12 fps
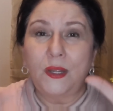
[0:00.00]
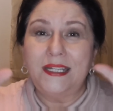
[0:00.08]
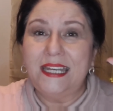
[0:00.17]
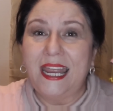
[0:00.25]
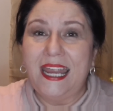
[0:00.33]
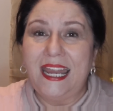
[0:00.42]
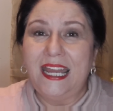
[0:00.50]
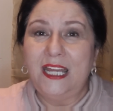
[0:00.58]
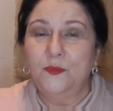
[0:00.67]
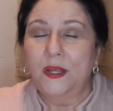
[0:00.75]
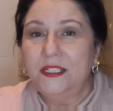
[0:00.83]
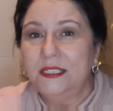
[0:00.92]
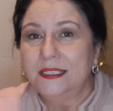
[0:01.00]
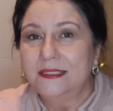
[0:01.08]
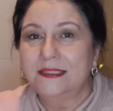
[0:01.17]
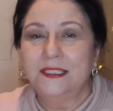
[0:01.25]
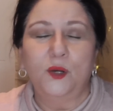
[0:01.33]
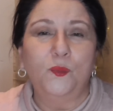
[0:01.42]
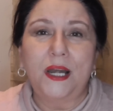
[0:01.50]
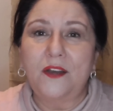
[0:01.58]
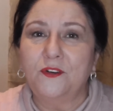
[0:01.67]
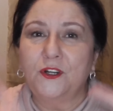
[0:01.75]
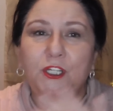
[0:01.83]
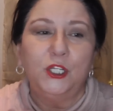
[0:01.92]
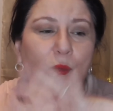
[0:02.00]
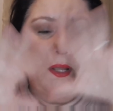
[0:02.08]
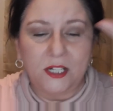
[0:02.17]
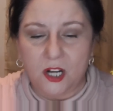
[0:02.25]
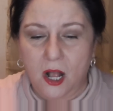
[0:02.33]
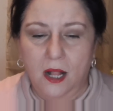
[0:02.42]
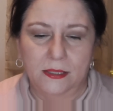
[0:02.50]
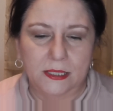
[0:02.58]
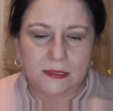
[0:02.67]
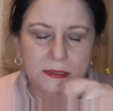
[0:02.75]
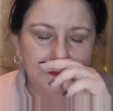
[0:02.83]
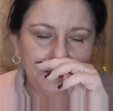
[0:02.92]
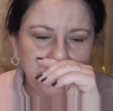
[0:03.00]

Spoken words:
retin A, you know, whatever you want to call it.